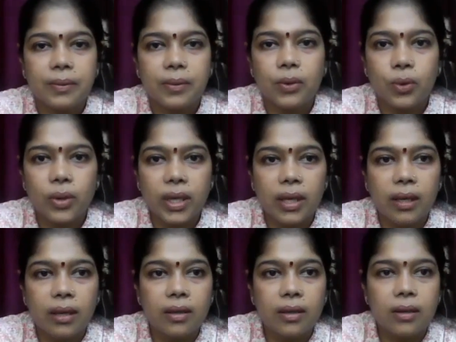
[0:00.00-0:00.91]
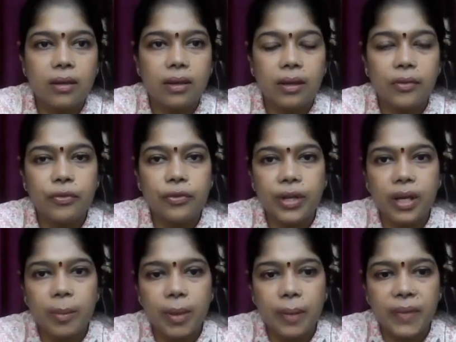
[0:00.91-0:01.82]
Okay. If
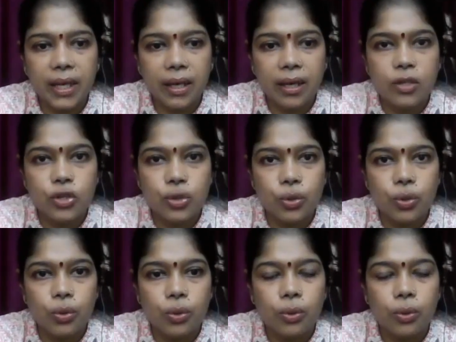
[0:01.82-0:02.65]
Ria ma'am, they can show.